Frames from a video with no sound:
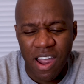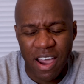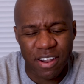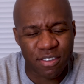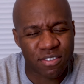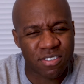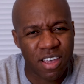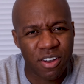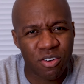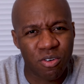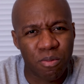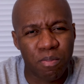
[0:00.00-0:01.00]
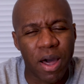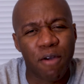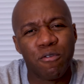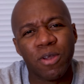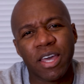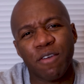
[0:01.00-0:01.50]
and it's subtle, but
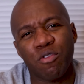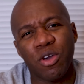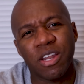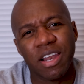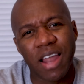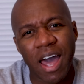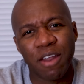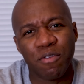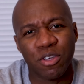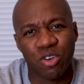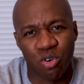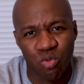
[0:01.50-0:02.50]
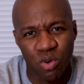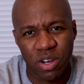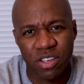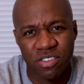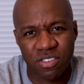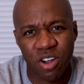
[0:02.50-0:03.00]
I feel like if you eat a lot of it, you'll
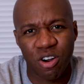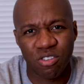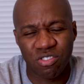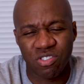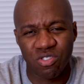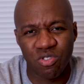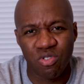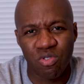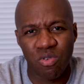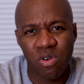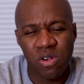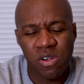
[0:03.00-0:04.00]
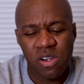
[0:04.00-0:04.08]
really start to